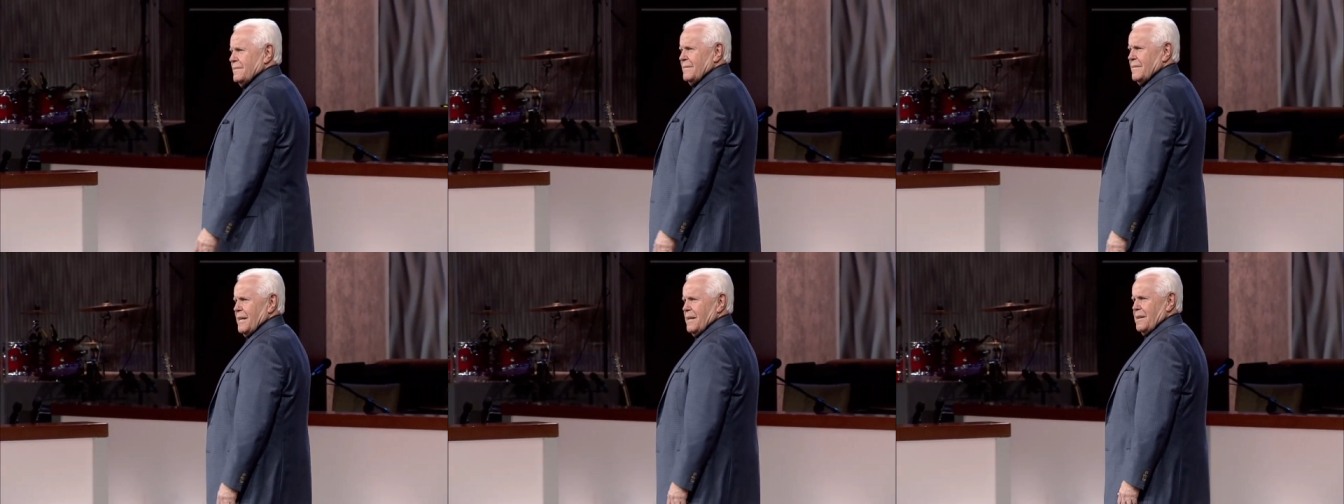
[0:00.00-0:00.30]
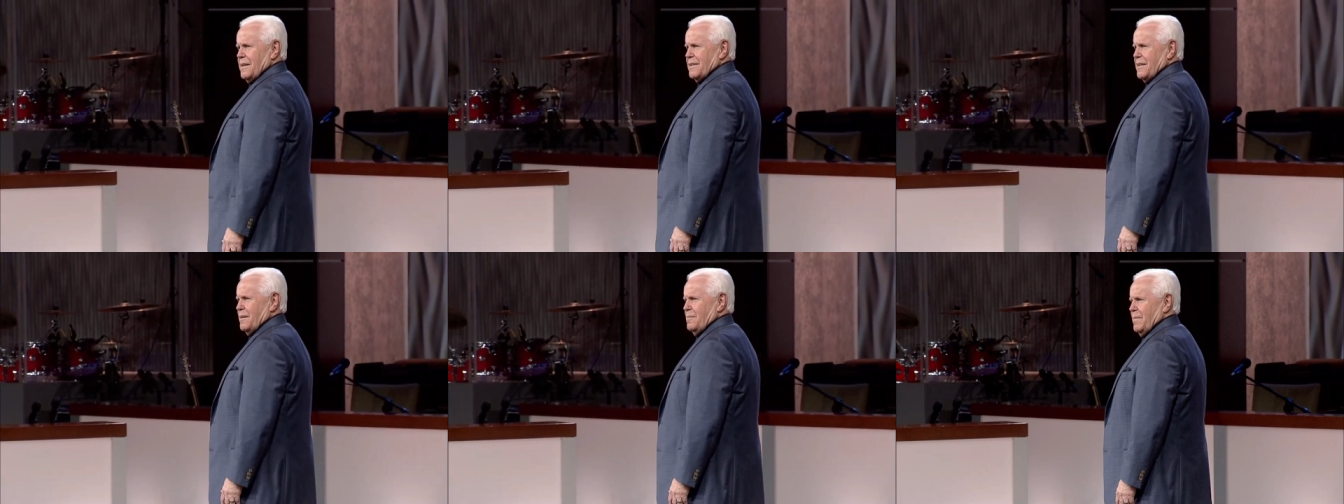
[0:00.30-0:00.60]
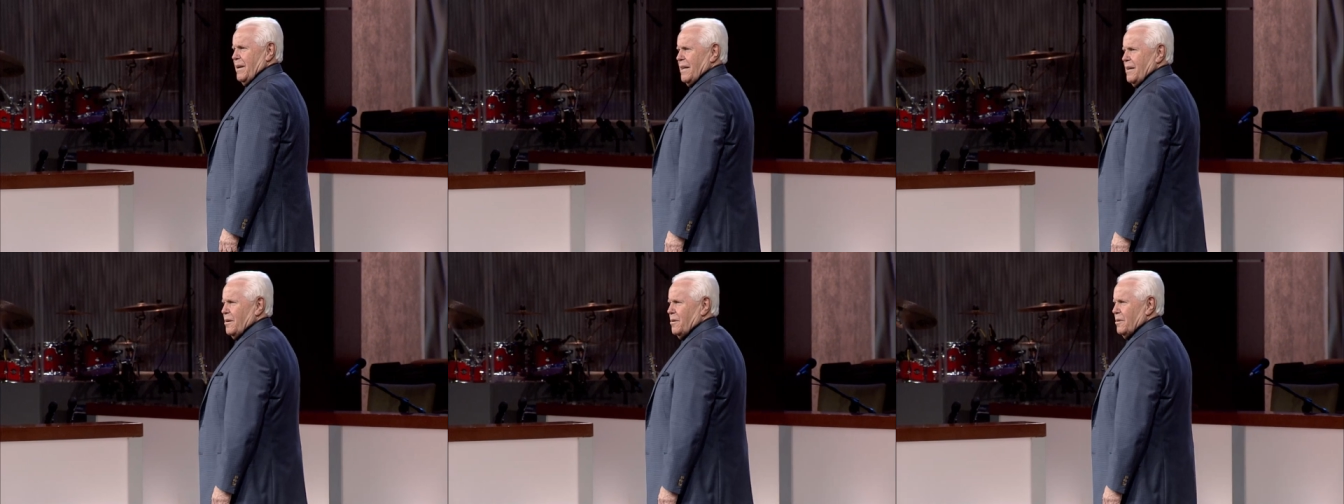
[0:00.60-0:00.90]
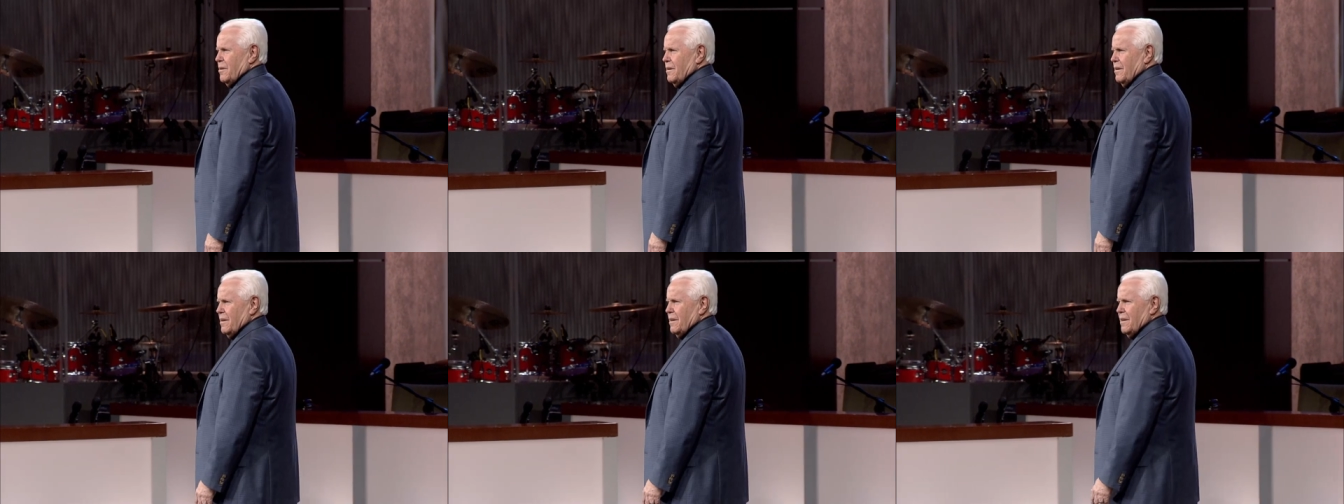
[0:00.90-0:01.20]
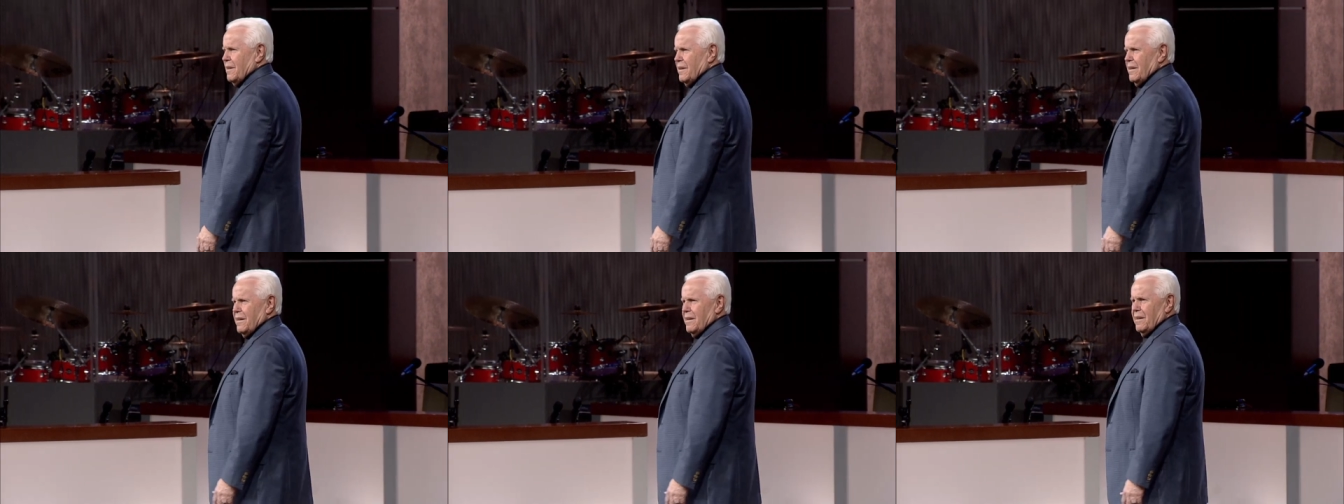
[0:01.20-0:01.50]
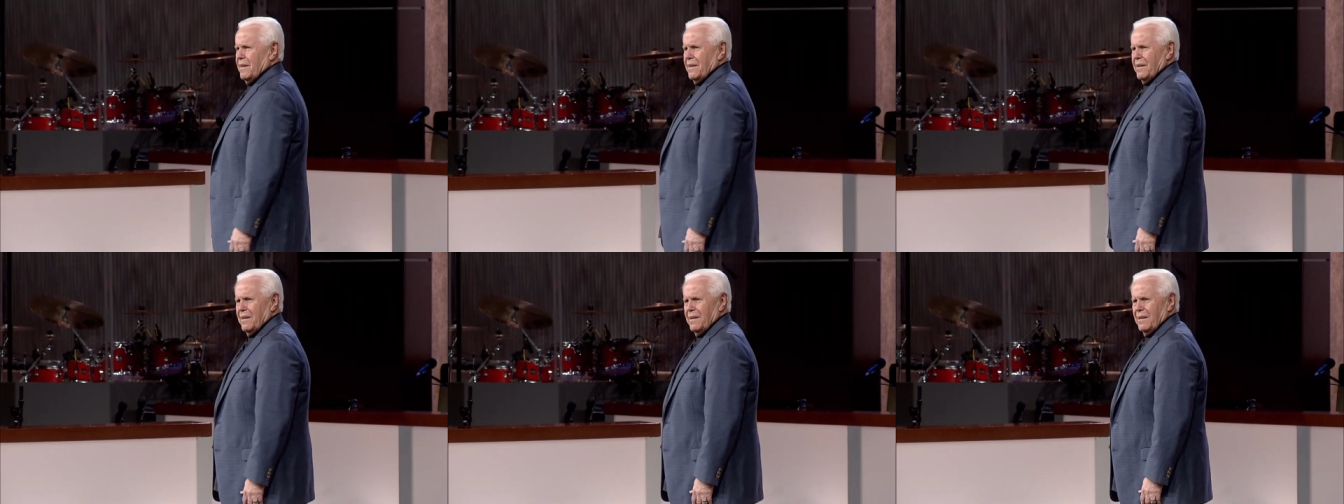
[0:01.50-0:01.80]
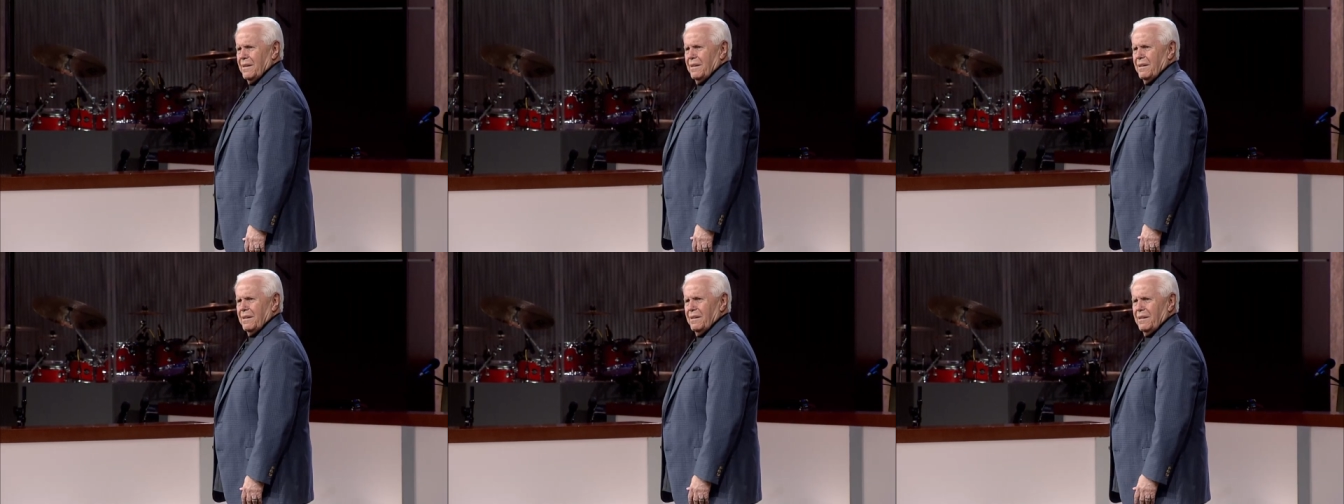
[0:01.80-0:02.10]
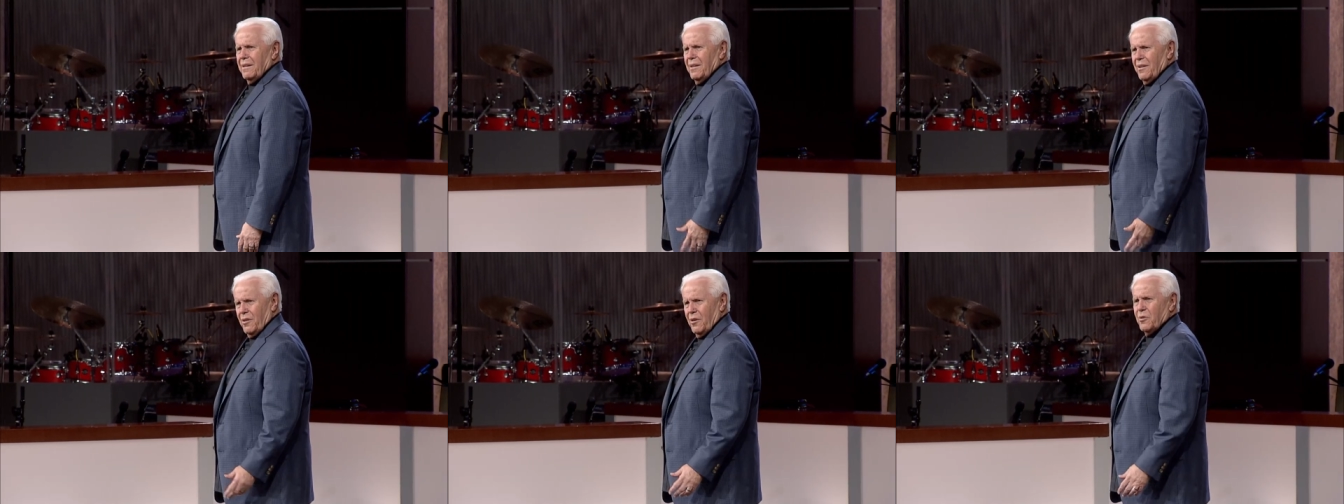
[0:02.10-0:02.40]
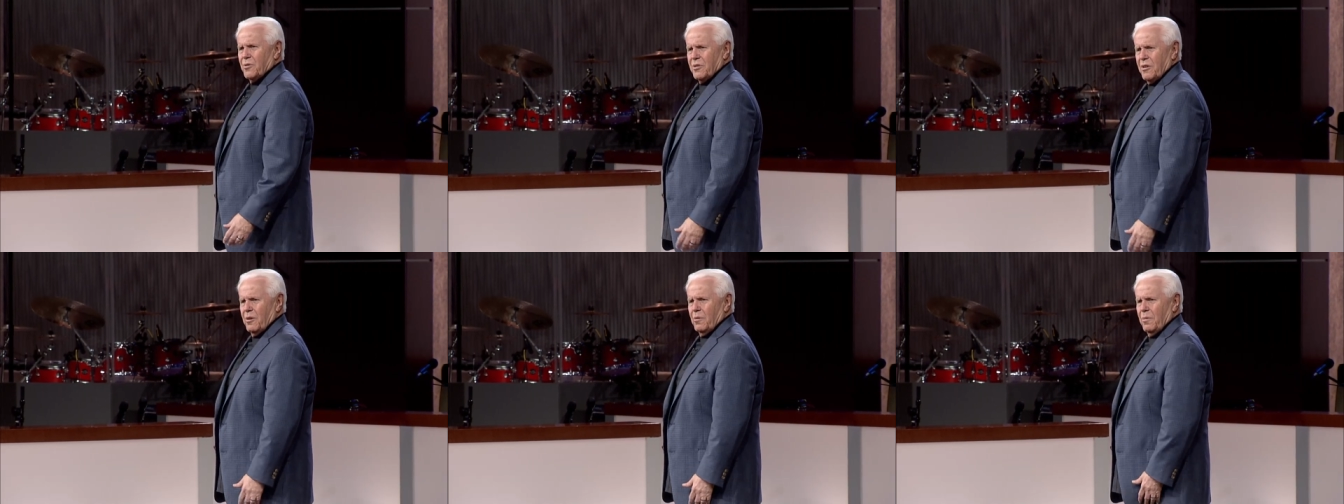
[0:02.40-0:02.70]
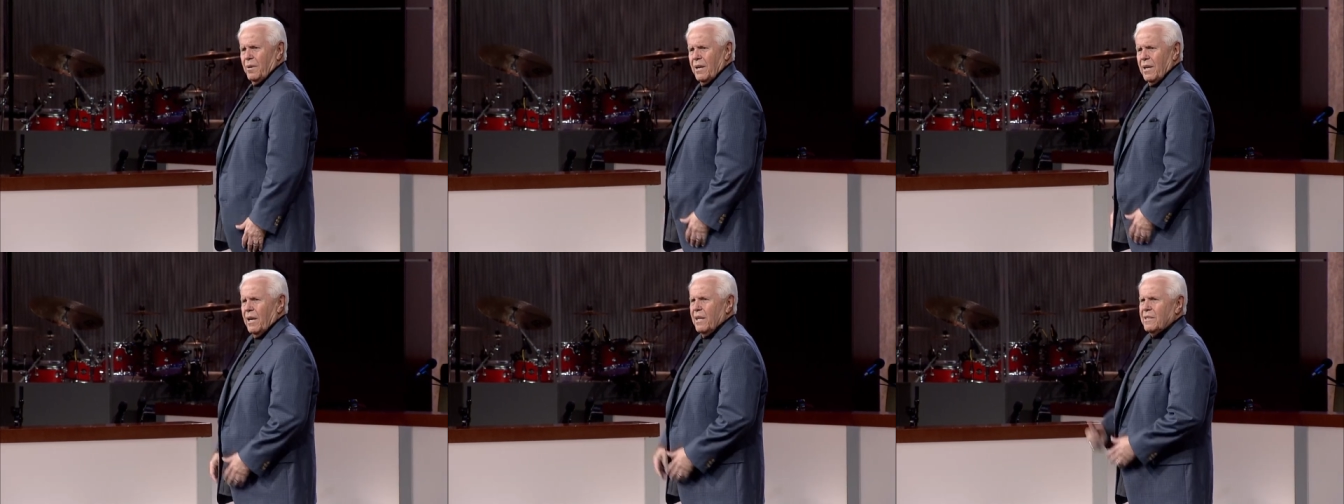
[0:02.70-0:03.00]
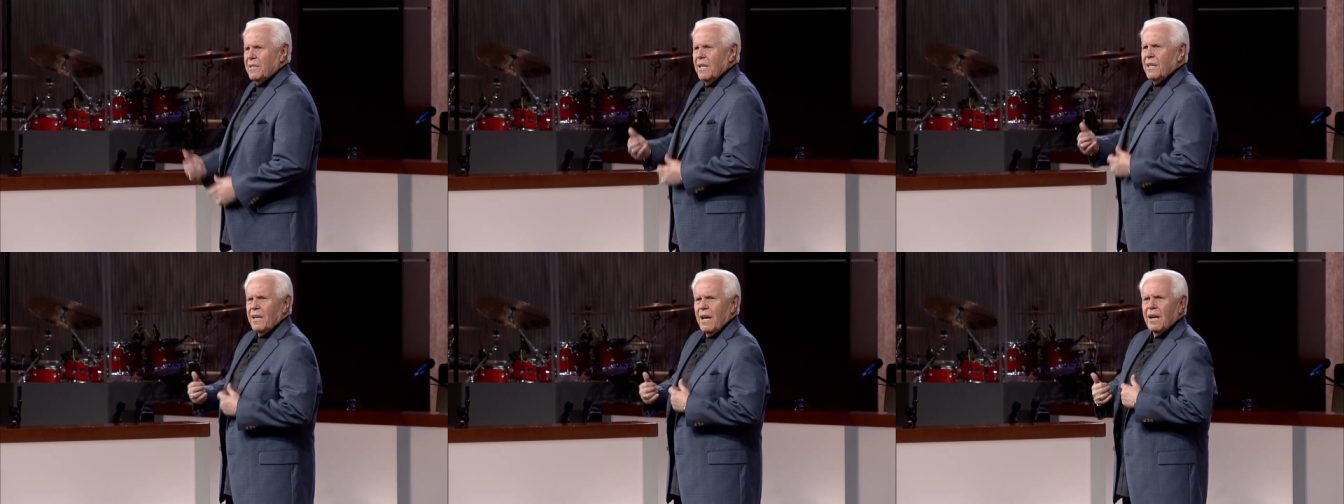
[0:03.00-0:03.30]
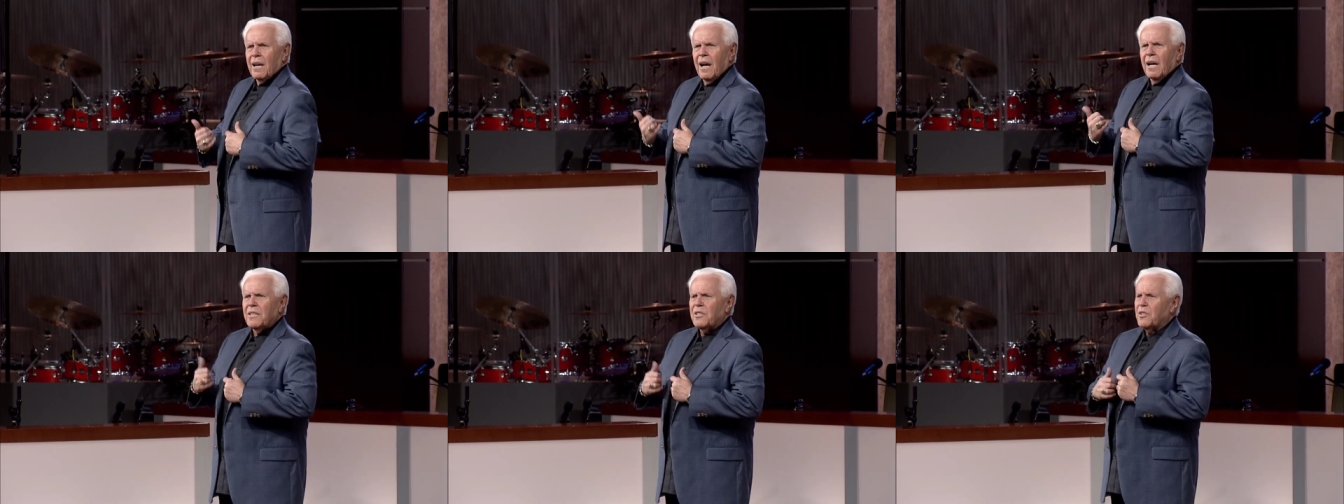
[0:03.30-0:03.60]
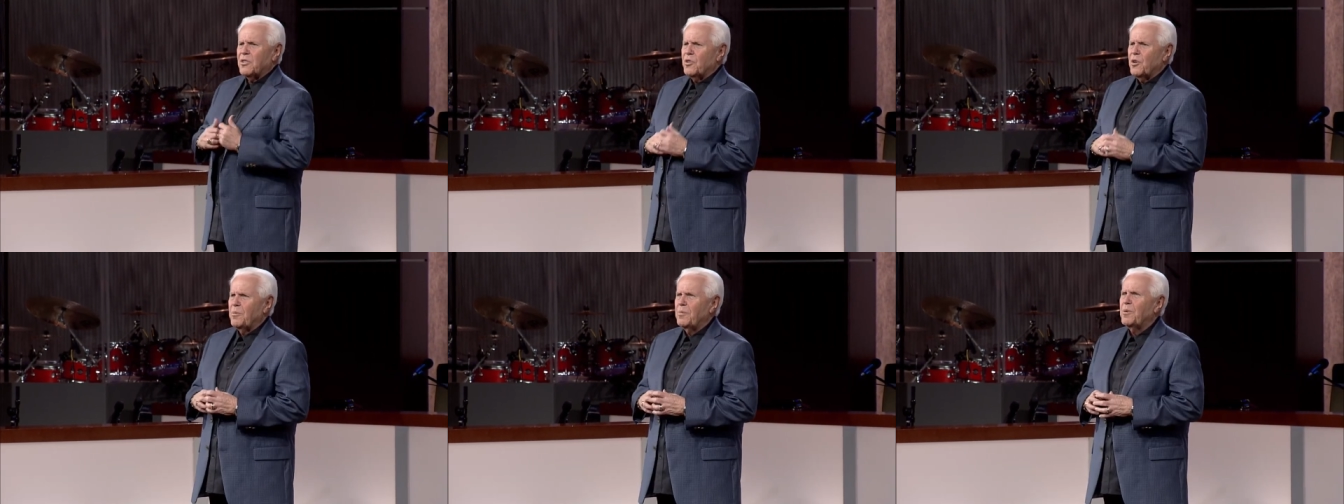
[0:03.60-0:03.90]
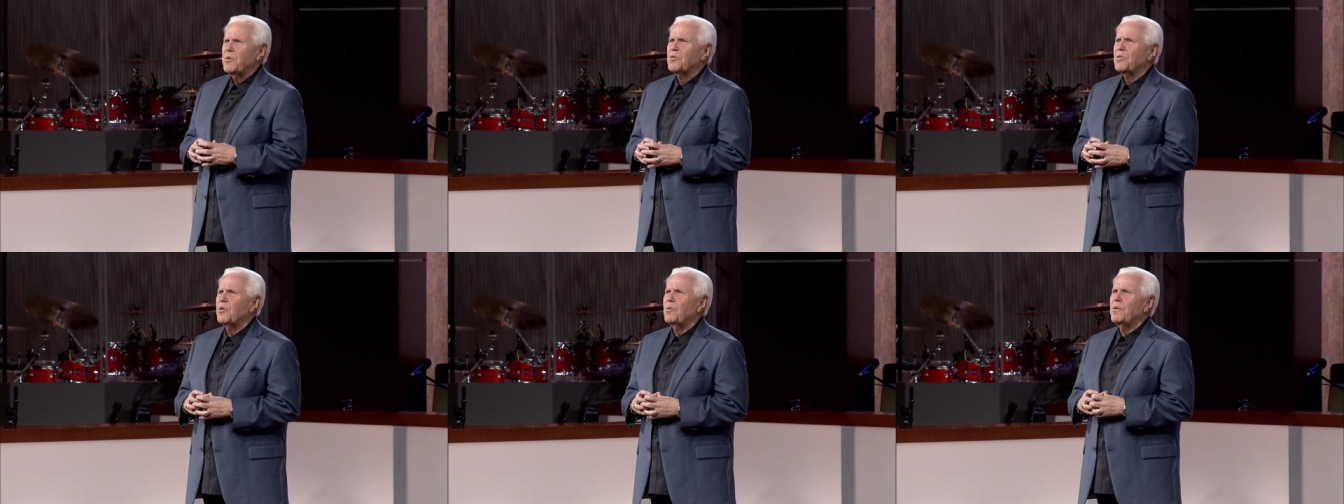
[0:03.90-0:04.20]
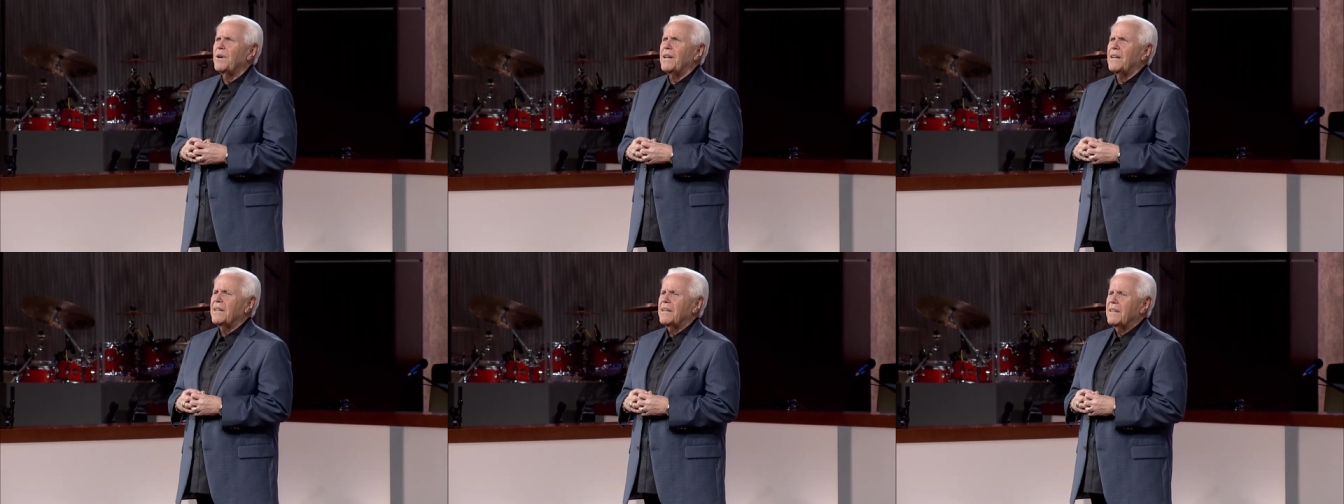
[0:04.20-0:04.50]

They looked at me and go, You know who's going to win? I said, Yeah, God just told me who's going to win.